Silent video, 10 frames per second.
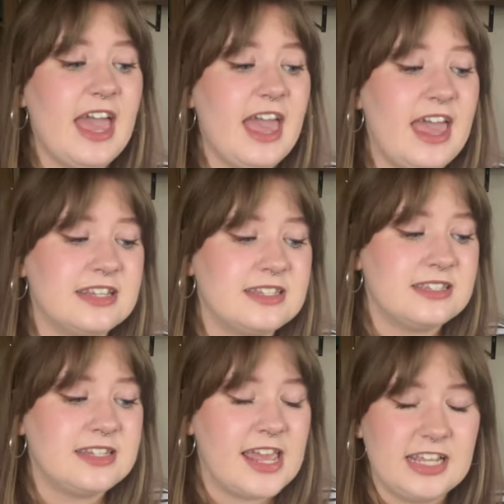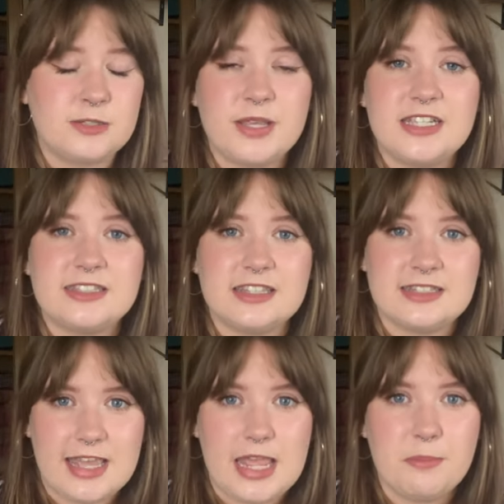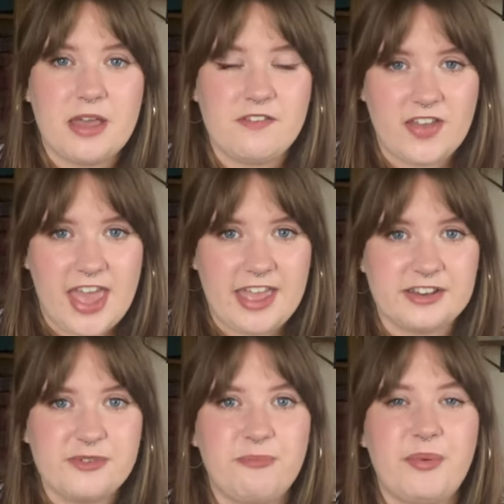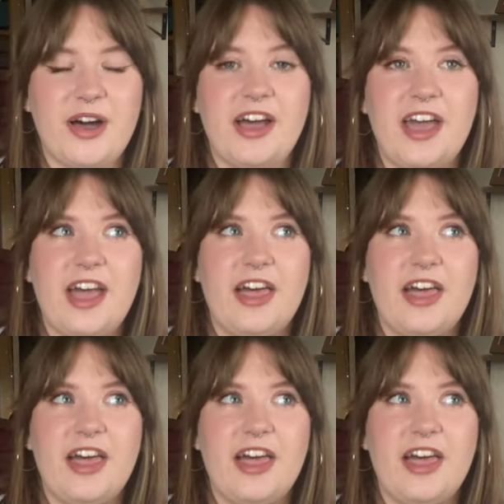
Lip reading: it takes place the same event, but